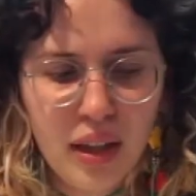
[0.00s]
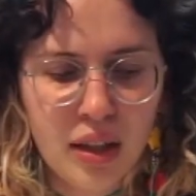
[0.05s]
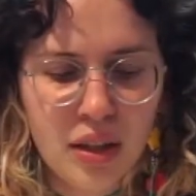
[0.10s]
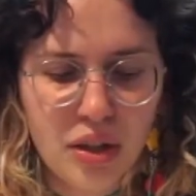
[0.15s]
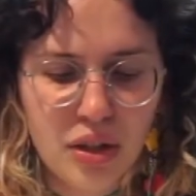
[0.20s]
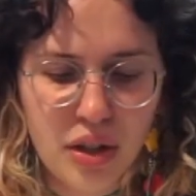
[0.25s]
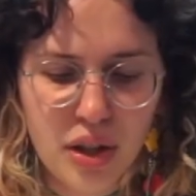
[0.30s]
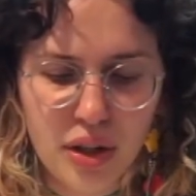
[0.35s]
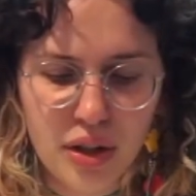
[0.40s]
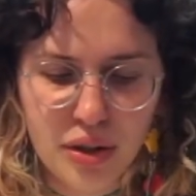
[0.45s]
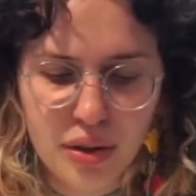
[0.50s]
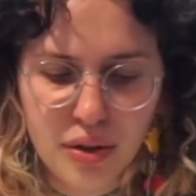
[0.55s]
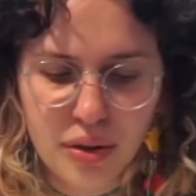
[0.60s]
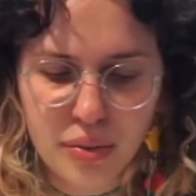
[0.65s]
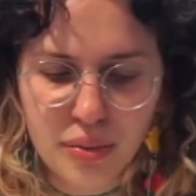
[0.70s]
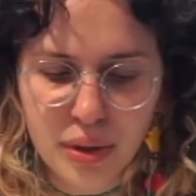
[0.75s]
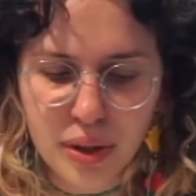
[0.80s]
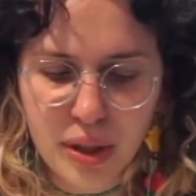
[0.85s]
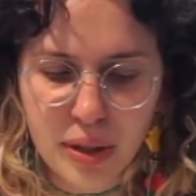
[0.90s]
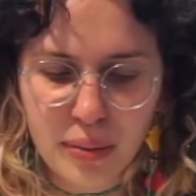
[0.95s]
So
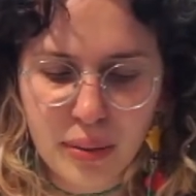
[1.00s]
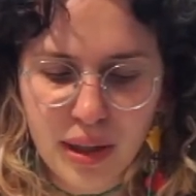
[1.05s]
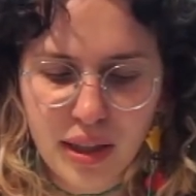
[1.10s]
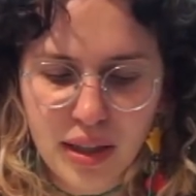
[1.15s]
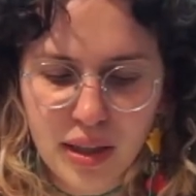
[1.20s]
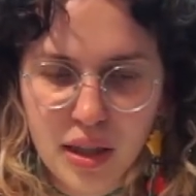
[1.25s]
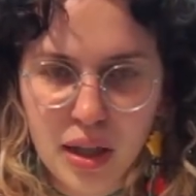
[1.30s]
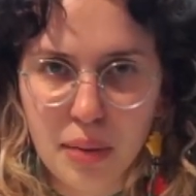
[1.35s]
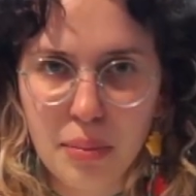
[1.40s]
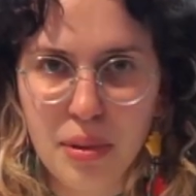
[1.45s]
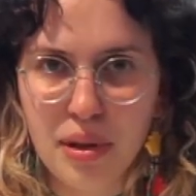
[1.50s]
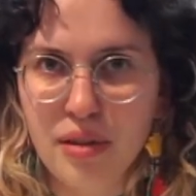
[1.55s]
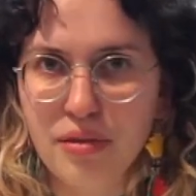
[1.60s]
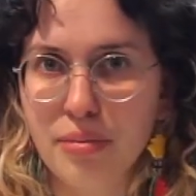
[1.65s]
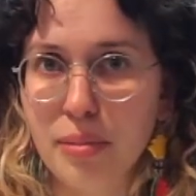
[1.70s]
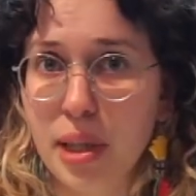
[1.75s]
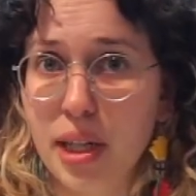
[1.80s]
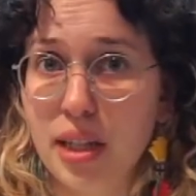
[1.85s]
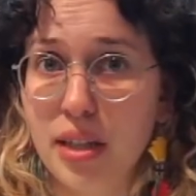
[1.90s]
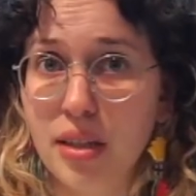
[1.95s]
we'll spend a couple of
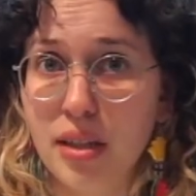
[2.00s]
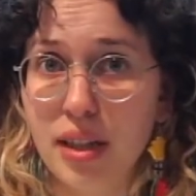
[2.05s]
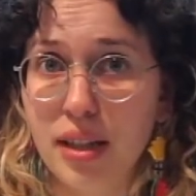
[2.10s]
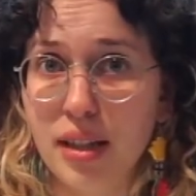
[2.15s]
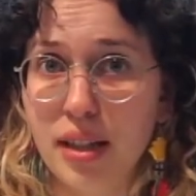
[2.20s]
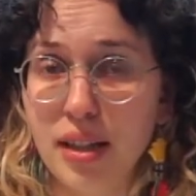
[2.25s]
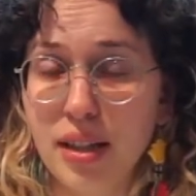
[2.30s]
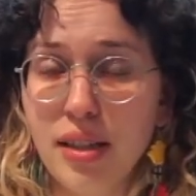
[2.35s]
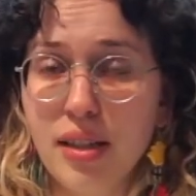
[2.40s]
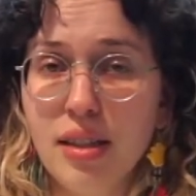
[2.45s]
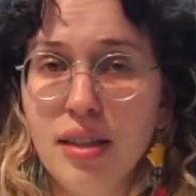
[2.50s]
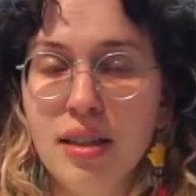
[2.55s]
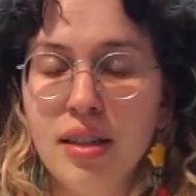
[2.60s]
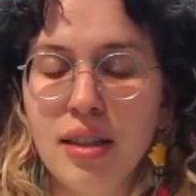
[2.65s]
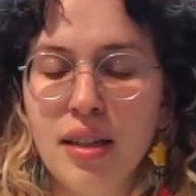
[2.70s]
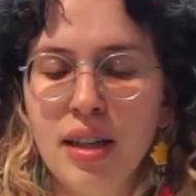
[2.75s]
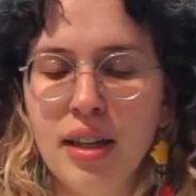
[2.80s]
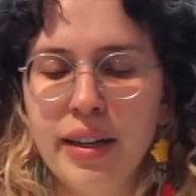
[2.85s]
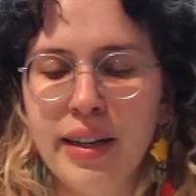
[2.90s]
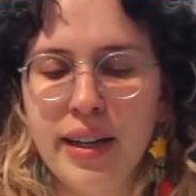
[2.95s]
minutes on this,
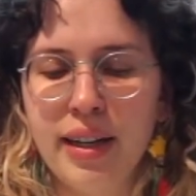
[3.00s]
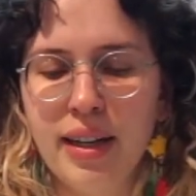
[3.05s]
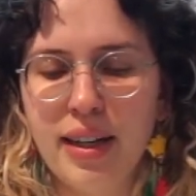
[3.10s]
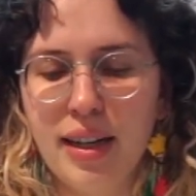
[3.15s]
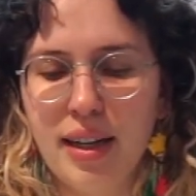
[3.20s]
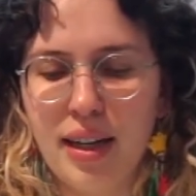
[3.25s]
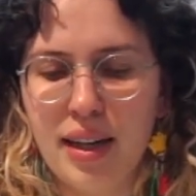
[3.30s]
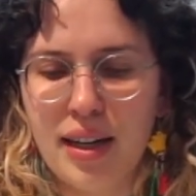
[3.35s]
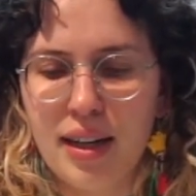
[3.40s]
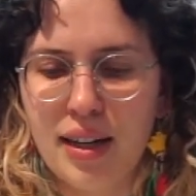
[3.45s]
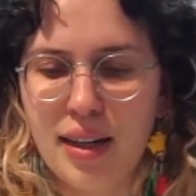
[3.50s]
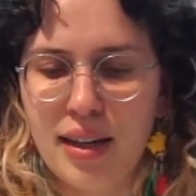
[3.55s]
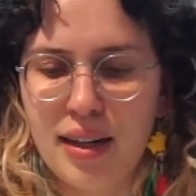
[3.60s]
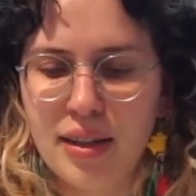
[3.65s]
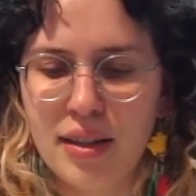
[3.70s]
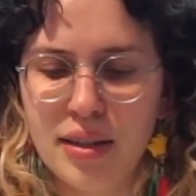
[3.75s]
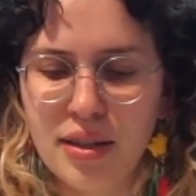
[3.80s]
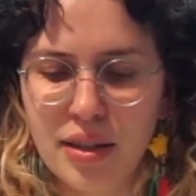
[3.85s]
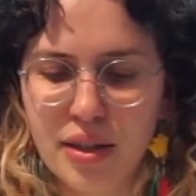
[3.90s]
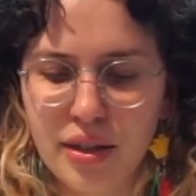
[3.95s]

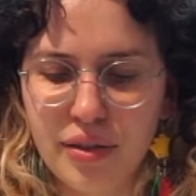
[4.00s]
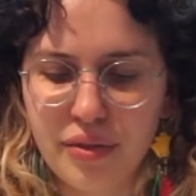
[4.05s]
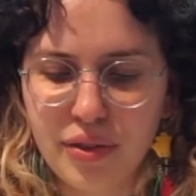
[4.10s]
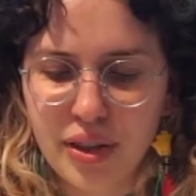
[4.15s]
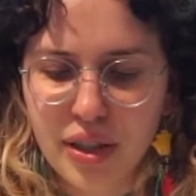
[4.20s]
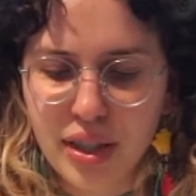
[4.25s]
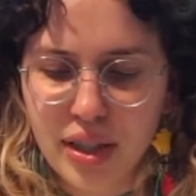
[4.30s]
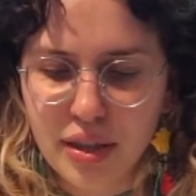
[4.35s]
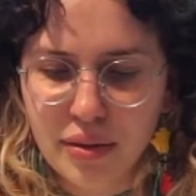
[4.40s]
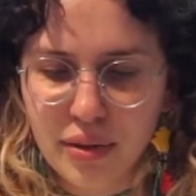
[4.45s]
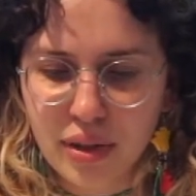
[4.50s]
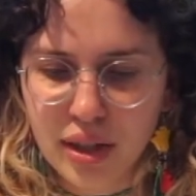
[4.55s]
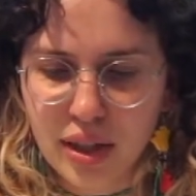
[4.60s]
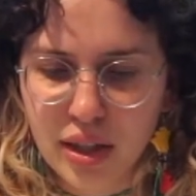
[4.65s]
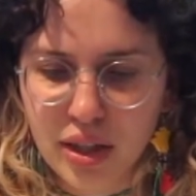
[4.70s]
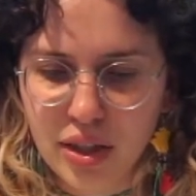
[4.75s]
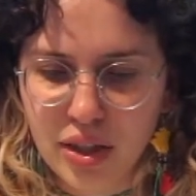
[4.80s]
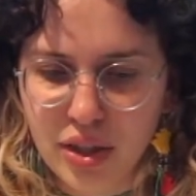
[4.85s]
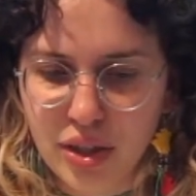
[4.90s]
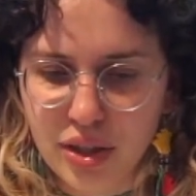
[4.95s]
and the first thing we're
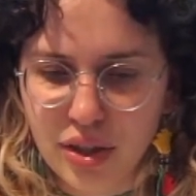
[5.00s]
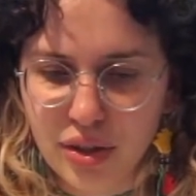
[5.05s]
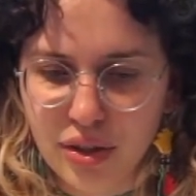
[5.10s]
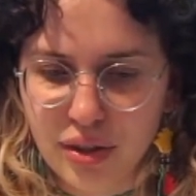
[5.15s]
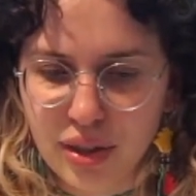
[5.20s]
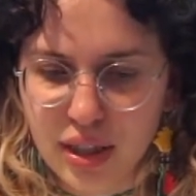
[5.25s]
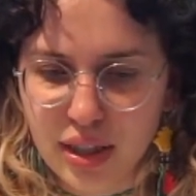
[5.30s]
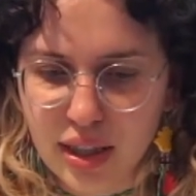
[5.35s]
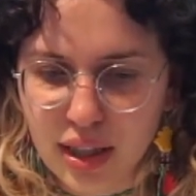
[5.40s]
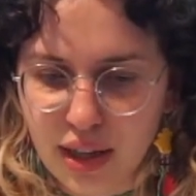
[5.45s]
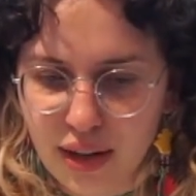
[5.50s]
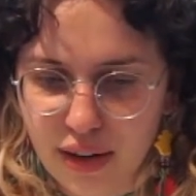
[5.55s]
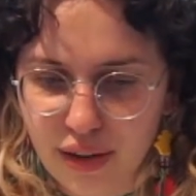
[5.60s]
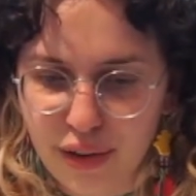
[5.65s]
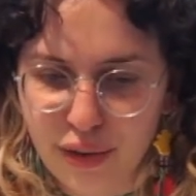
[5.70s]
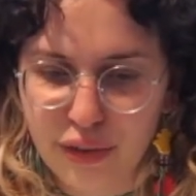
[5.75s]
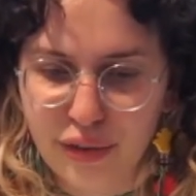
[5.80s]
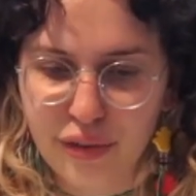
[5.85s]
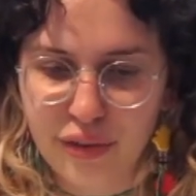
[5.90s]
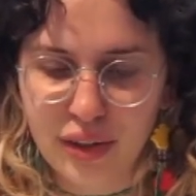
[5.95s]
going to do is kind
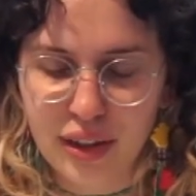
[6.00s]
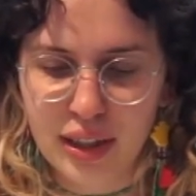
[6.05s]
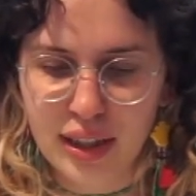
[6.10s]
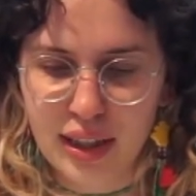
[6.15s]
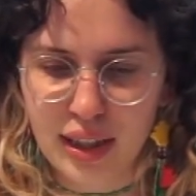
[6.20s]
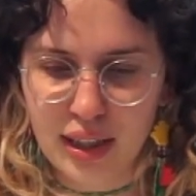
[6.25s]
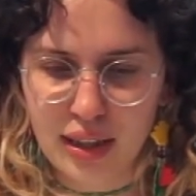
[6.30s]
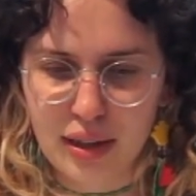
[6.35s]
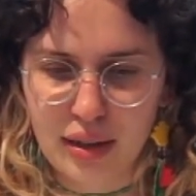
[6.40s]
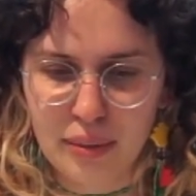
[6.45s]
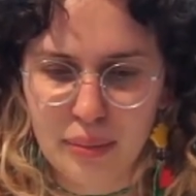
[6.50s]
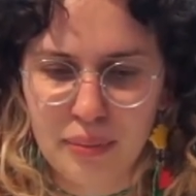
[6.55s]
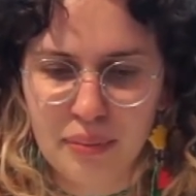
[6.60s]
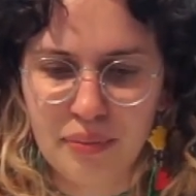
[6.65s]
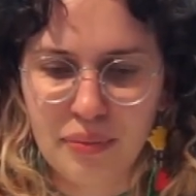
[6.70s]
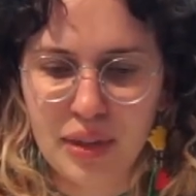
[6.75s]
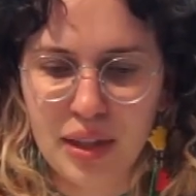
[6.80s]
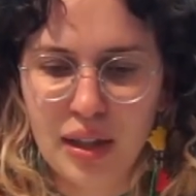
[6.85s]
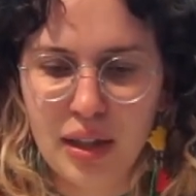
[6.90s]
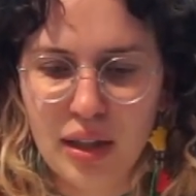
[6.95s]
of
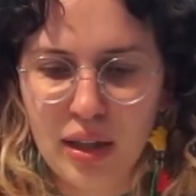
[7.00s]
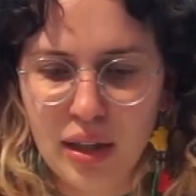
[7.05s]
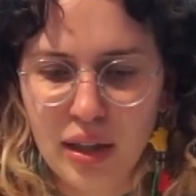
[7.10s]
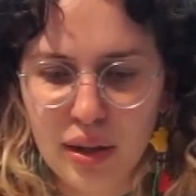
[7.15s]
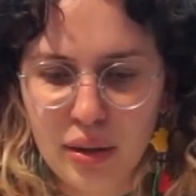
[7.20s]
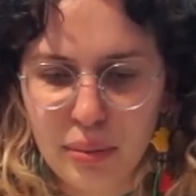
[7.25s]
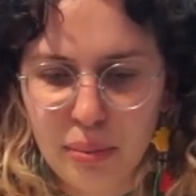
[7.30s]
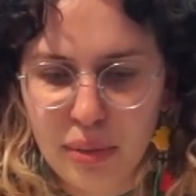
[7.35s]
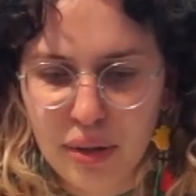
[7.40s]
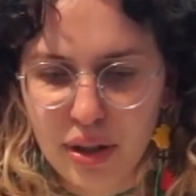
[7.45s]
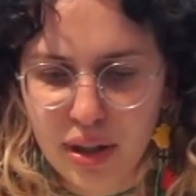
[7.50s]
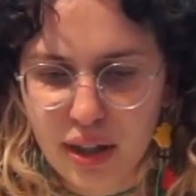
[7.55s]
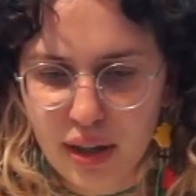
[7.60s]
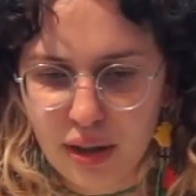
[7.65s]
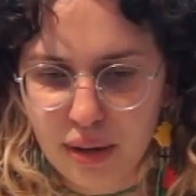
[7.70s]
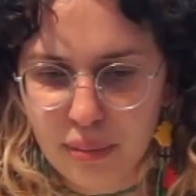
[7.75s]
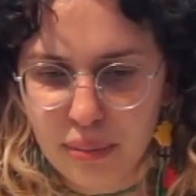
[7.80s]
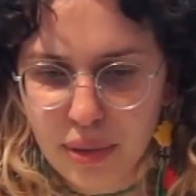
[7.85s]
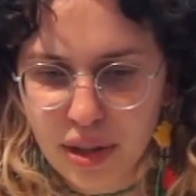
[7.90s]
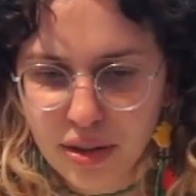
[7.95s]
put
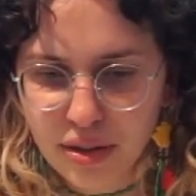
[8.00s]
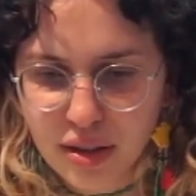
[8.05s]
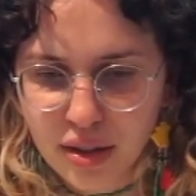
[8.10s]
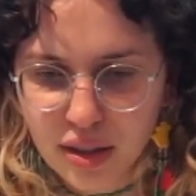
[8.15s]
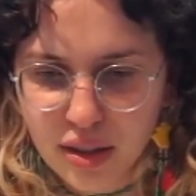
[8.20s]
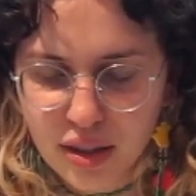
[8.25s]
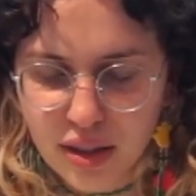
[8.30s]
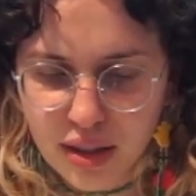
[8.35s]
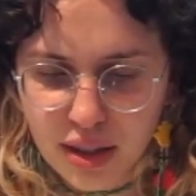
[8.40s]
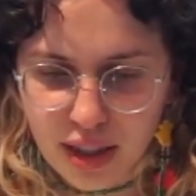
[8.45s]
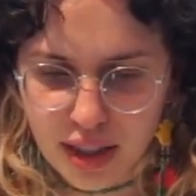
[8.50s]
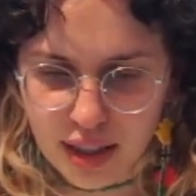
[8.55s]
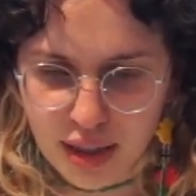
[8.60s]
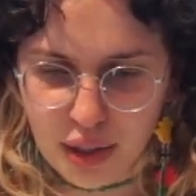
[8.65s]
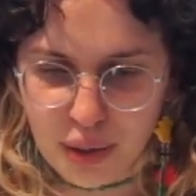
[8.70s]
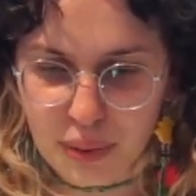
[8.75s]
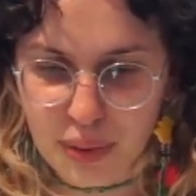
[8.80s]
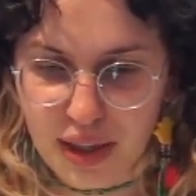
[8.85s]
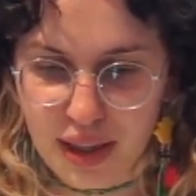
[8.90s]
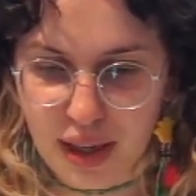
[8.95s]
our mirror in
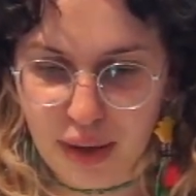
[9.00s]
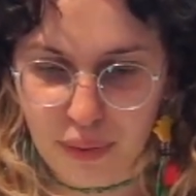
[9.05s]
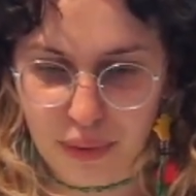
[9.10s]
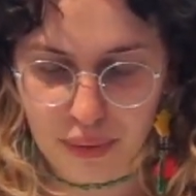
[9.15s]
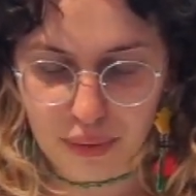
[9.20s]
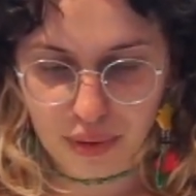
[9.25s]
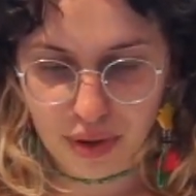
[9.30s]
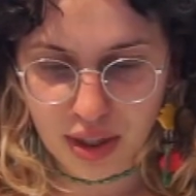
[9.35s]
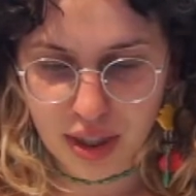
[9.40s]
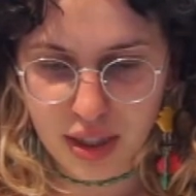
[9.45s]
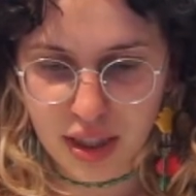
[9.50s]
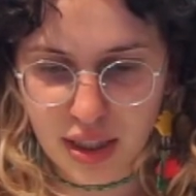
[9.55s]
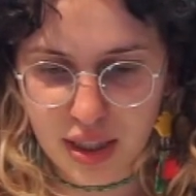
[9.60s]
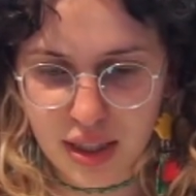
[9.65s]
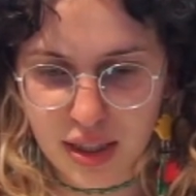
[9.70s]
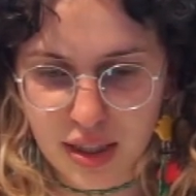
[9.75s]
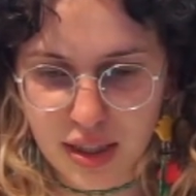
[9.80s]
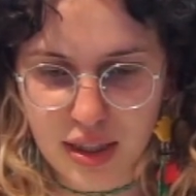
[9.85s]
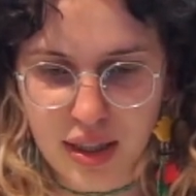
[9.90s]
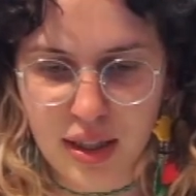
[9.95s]
the way that we want
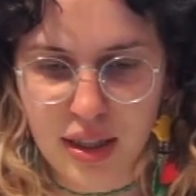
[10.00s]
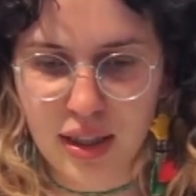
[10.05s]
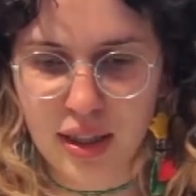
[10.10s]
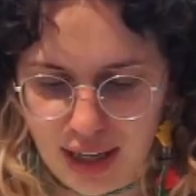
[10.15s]
it.